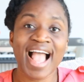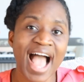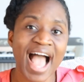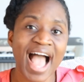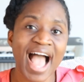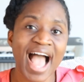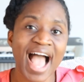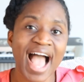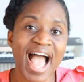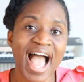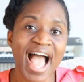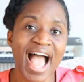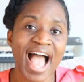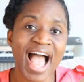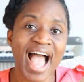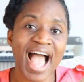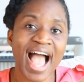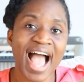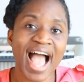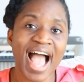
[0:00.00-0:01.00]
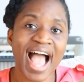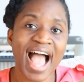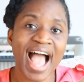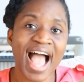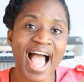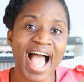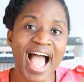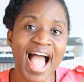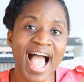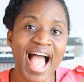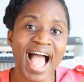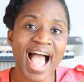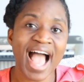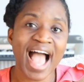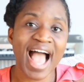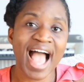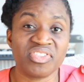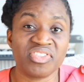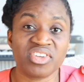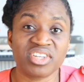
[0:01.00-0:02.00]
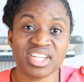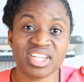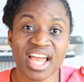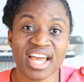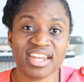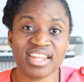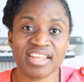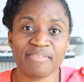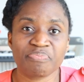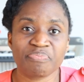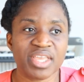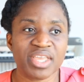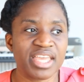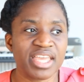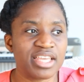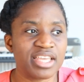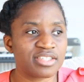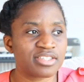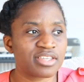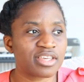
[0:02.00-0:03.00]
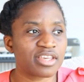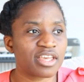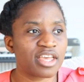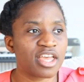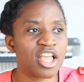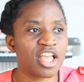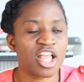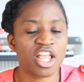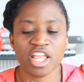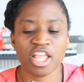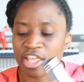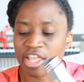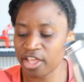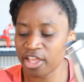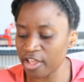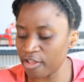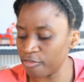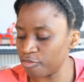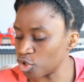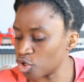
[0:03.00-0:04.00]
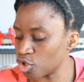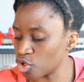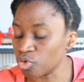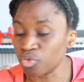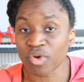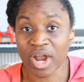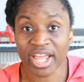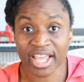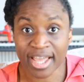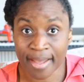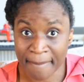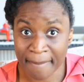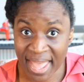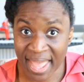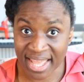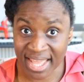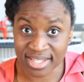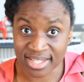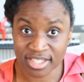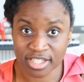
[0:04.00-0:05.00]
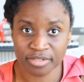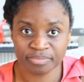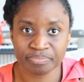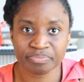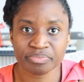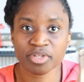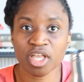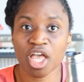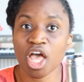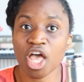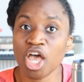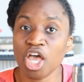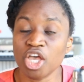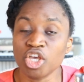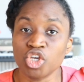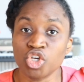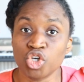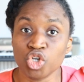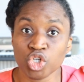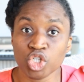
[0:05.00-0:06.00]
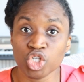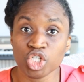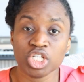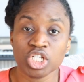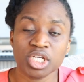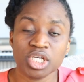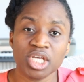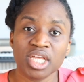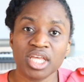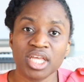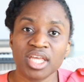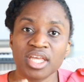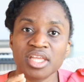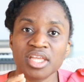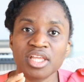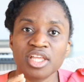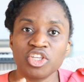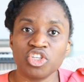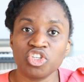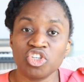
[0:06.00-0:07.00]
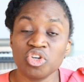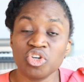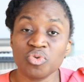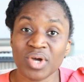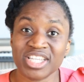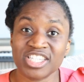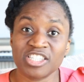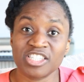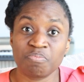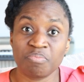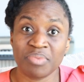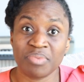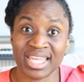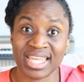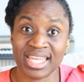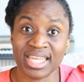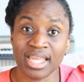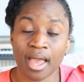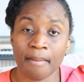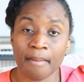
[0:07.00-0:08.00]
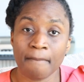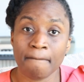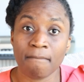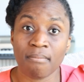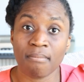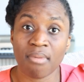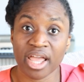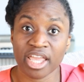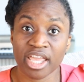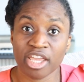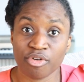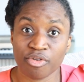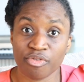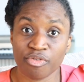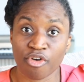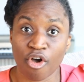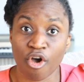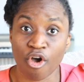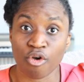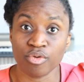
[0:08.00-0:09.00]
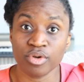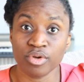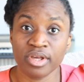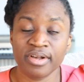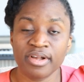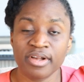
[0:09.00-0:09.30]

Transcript: And one thing I'd like you to do as well in the chat is if you could recommend a good USB microphone